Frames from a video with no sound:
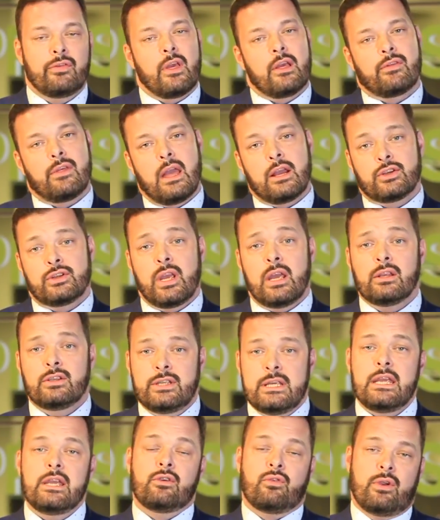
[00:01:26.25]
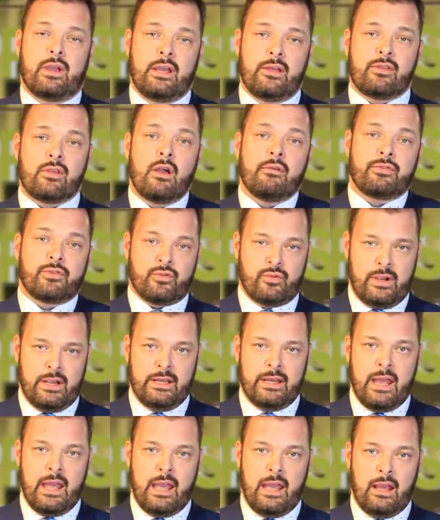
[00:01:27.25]
that's actually a decrease of 3
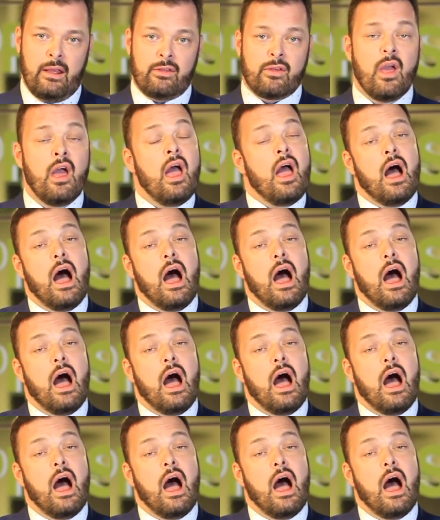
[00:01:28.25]
days.